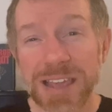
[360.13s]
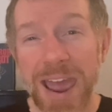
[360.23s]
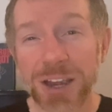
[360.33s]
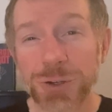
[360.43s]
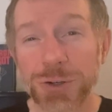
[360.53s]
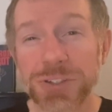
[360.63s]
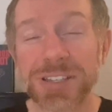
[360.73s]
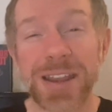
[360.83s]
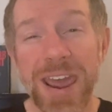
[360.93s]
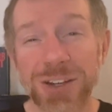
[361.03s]
actors
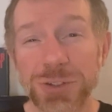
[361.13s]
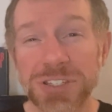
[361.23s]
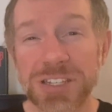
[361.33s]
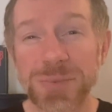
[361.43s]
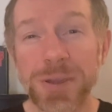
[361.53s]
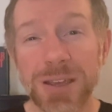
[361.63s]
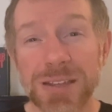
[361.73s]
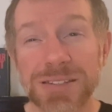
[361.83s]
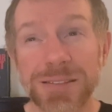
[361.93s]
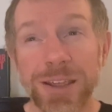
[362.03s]
and actresses
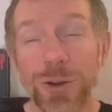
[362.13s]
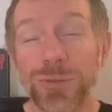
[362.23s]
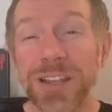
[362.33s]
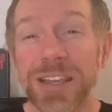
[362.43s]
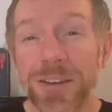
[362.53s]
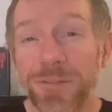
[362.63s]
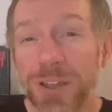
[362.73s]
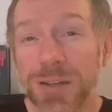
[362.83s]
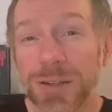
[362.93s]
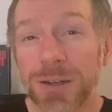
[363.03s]
because they're only
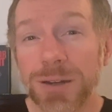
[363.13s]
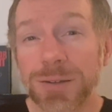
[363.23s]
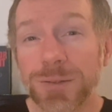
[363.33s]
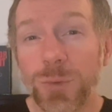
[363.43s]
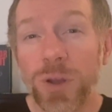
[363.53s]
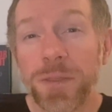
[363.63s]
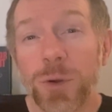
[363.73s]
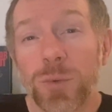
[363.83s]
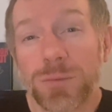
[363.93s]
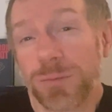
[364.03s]
given what
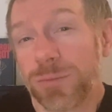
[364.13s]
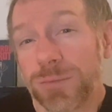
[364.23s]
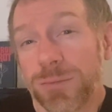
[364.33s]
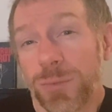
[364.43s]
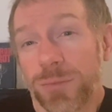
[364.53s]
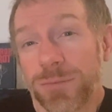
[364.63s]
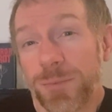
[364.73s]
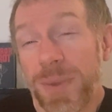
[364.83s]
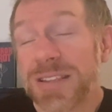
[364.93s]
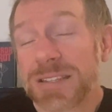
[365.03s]
they're
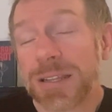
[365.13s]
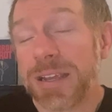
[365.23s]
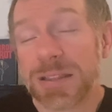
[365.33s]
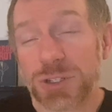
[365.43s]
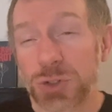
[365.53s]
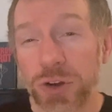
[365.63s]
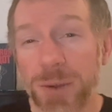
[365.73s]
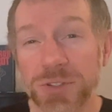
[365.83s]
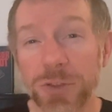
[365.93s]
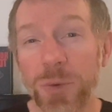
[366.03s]
basically in the
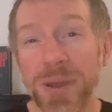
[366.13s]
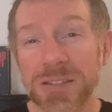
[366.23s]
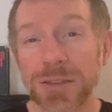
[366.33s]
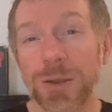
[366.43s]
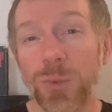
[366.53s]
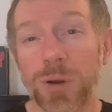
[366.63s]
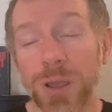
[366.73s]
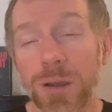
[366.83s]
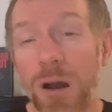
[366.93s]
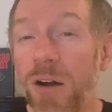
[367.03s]
script. So they're basically
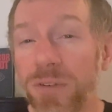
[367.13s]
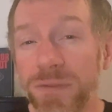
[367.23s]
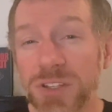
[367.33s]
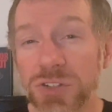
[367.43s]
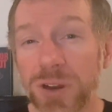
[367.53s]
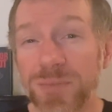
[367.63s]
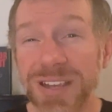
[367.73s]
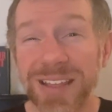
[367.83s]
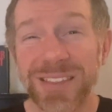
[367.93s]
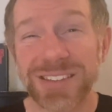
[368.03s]
working off of the script,
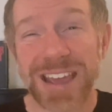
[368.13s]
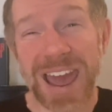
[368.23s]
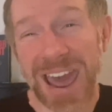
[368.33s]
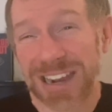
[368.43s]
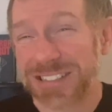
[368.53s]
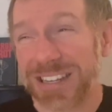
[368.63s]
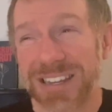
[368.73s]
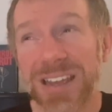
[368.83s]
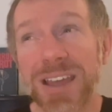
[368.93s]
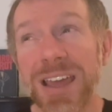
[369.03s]
and the
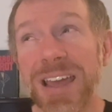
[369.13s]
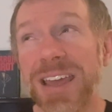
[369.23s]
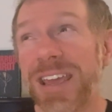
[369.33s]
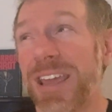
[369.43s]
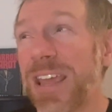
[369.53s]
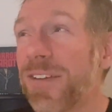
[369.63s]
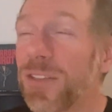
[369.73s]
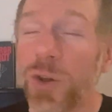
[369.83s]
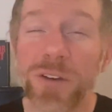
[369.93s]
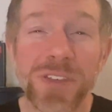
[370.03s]
acting, even
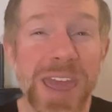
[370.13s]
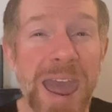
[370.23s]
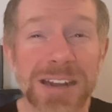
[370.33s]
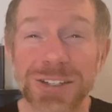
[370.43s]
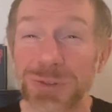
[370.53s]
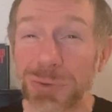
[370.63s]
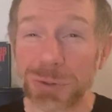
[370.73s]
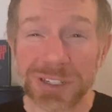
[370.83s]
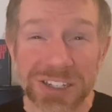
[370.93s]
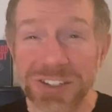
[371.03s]
though if they acted
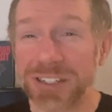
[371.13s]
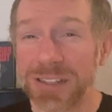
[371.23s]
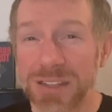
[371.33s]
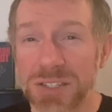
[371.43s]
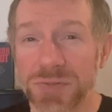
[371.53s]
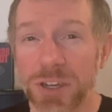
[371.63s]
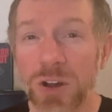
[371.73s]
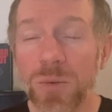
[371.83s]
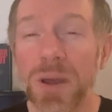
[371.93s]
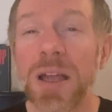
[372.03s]
really good in this
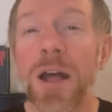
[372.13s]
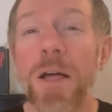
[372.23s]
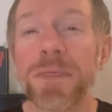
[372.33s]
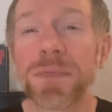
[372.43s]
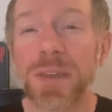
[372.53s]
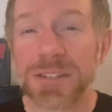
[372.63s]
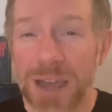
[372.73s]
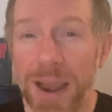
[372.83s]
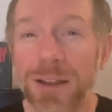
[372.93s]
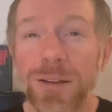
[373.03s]
film, the
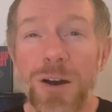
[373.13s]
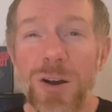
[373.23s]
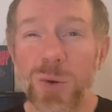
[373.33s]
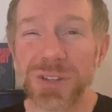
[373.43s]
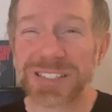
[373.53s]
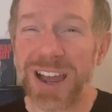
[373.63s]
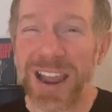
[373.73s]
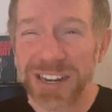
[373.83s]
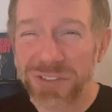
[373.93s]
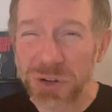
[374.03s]
dialogue was
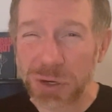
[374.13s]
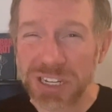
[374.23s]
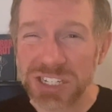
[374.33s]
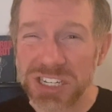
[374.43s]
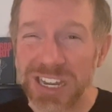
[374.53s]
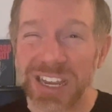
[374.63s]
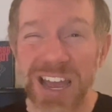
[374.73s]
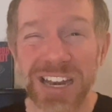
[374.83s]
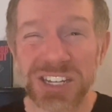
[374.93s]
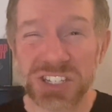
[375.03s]
kind of cringy and kind of